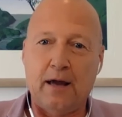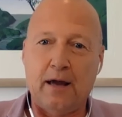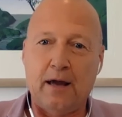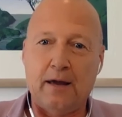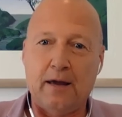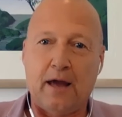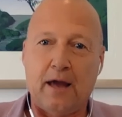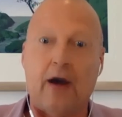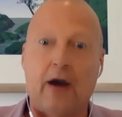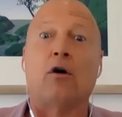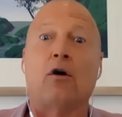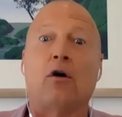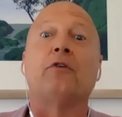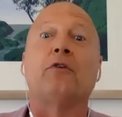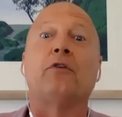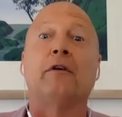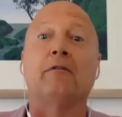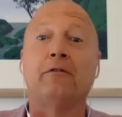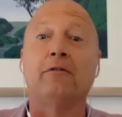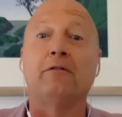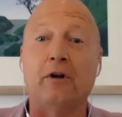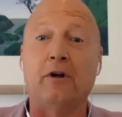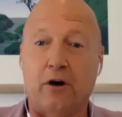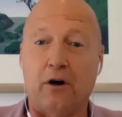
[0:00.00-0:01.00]
I was
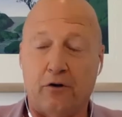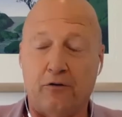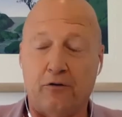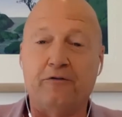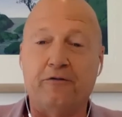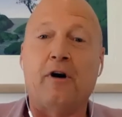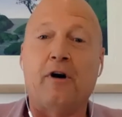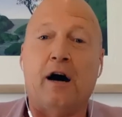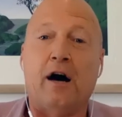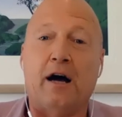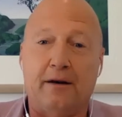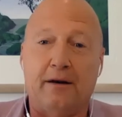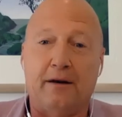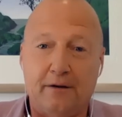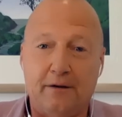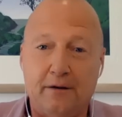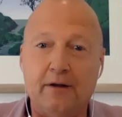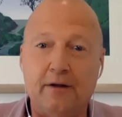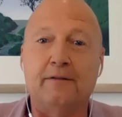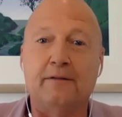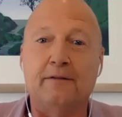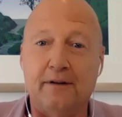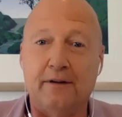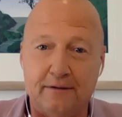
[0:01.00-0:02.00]
in flight or fight
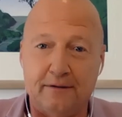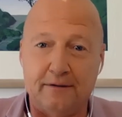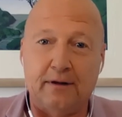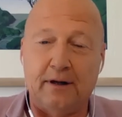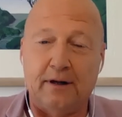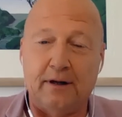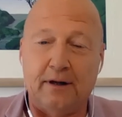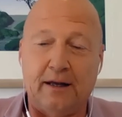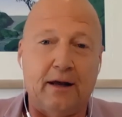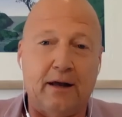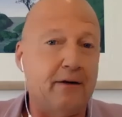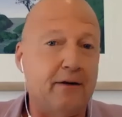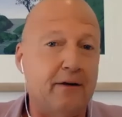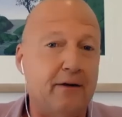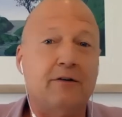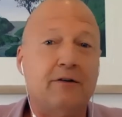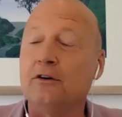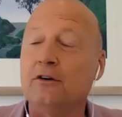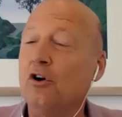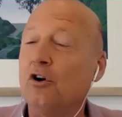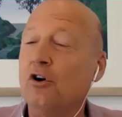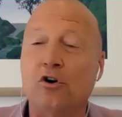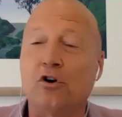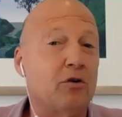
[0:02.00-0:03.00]
consistently, and it's
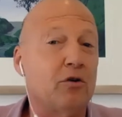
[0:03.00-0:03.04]
not a good